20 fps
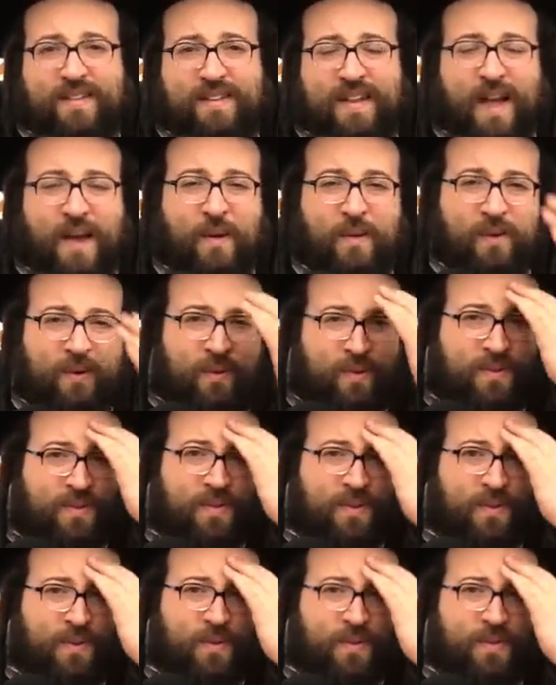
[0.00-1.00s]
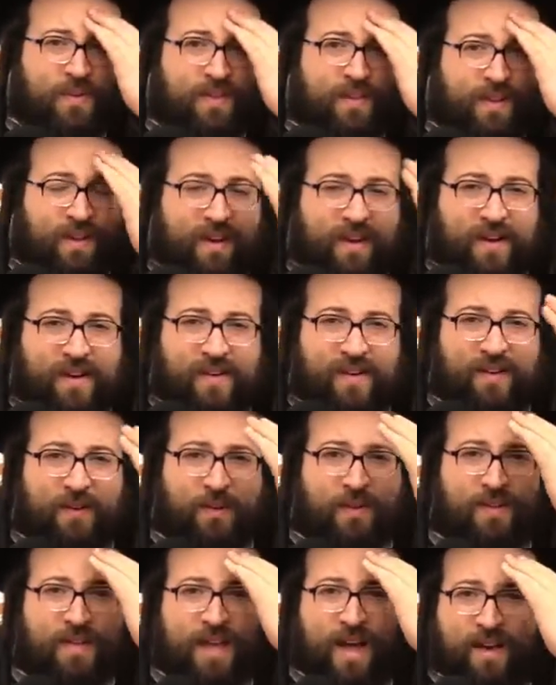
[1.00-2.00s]
Now he could learn, he
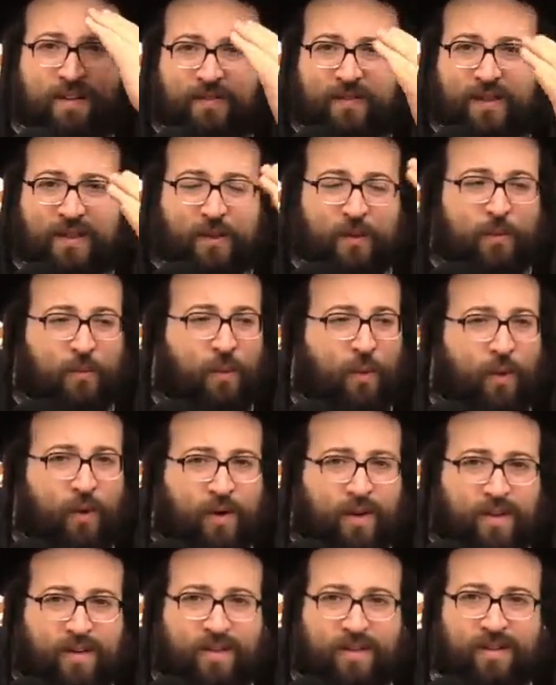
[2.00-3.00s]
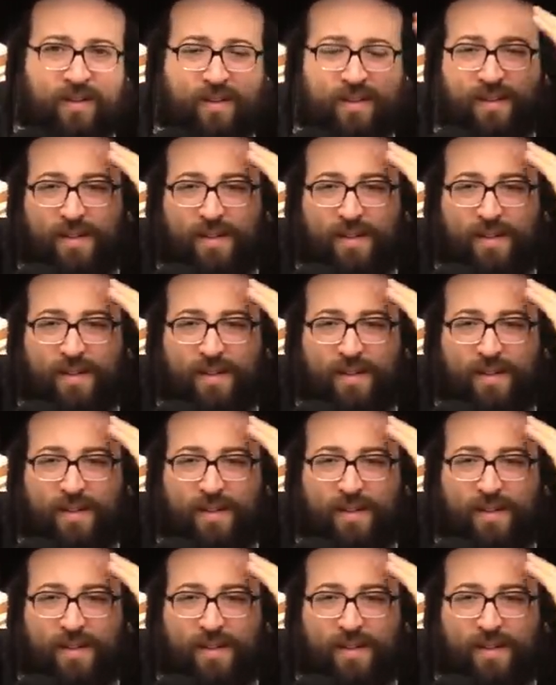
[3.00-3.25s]
could daven, he could work.